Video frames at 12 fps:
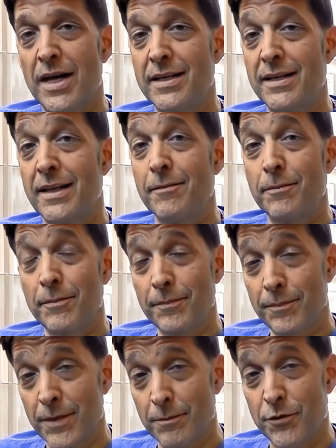and
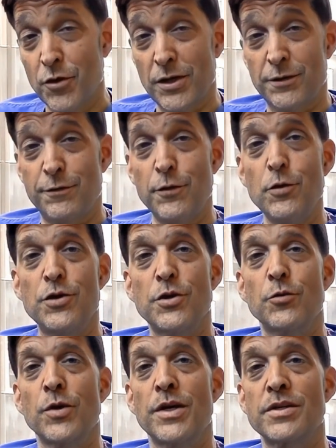the
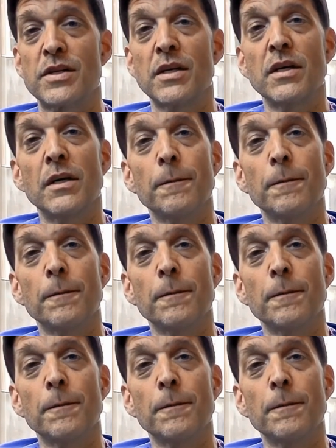transfusion risk